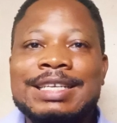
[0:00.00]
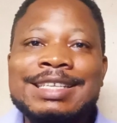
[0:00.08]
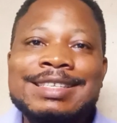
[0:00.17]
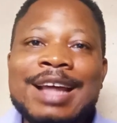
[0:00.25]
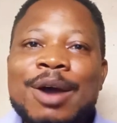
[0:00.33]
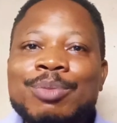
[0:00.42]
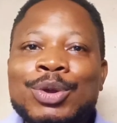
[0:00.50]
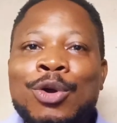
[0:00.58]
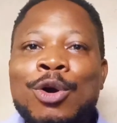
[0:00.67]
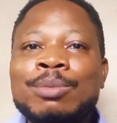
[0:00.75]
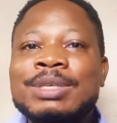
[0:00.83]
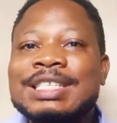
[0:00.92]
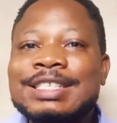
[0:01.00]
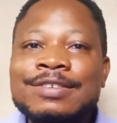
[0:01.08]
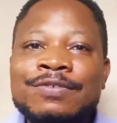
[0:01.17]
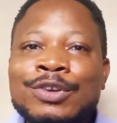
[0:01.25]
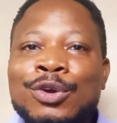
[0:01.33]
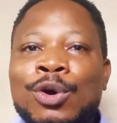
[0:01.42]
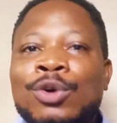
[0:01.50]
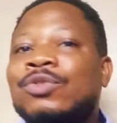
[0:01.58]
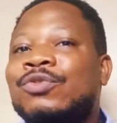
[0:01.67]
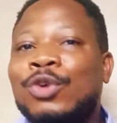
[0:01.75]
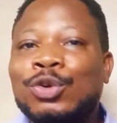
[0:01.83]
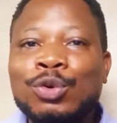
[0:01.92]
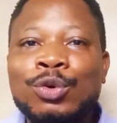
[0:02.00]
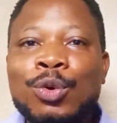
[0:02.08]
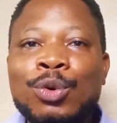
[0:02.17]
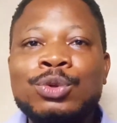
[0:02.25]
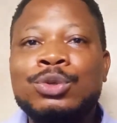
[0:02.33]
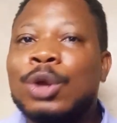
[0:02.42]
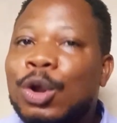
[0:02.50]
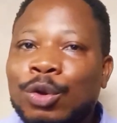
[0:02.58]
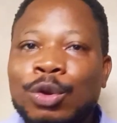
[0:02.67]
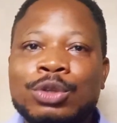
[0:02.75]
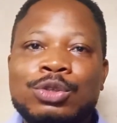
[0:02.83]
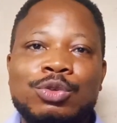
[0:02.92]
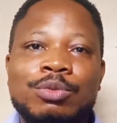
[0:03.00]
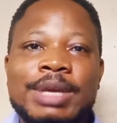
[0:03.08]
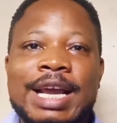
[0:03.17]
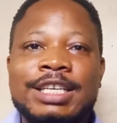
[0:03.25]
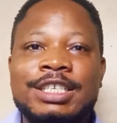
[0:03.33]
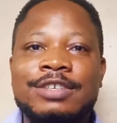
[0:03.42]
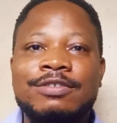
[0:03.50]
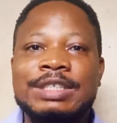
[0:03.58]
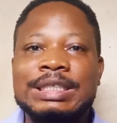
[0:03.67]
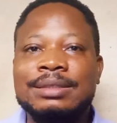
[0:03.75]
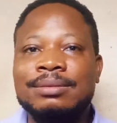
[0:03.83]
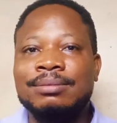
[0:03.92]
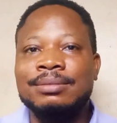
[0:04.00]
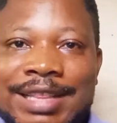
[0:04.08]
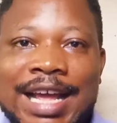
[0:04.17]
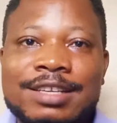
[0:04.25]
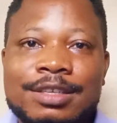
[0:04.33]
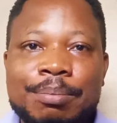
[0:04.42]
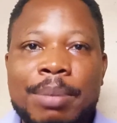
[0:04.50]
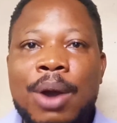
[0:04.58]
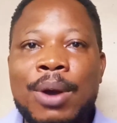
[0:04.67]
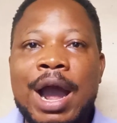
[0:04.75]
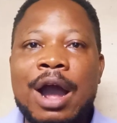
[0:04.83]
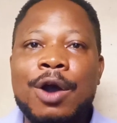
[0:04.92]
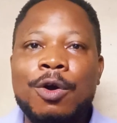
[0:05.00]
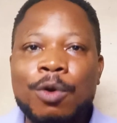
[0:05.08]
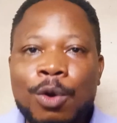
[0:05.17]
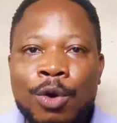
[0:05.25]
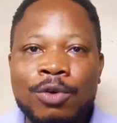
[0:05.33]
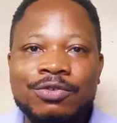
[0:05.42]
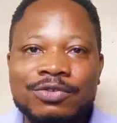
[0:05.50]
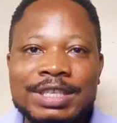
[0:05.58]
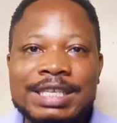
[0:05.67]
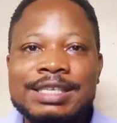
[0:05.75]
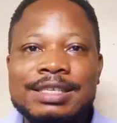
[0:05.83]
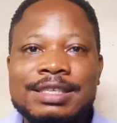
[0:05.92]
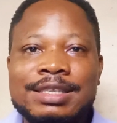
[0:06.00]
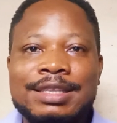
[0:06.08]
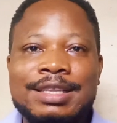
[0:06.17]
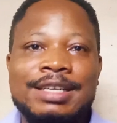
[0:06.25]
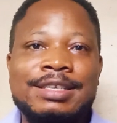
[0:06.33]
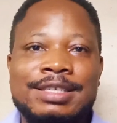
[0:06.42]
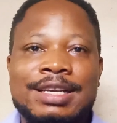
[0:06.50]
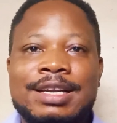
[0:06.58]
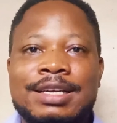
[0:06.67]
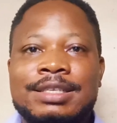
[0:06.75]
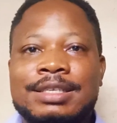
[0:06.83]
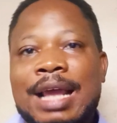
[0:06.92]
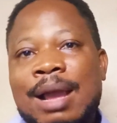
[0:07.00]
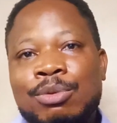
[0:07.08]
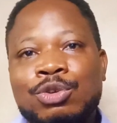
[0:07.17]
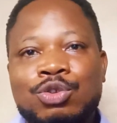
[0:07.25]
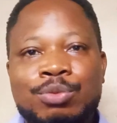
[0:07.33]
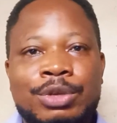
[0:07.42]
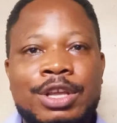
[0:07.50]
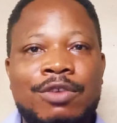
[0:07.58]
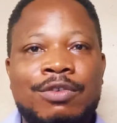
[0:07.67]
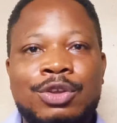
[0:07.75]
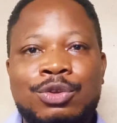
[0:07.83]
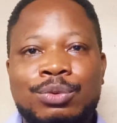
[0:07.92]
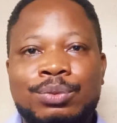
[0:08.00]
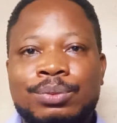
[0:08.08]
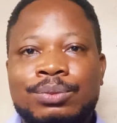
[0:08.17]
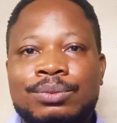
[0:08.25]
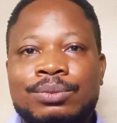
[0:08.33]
it now becomes difficult for the goals not to be achieved. That's the power of these 3 secrets I'm going to be giving you.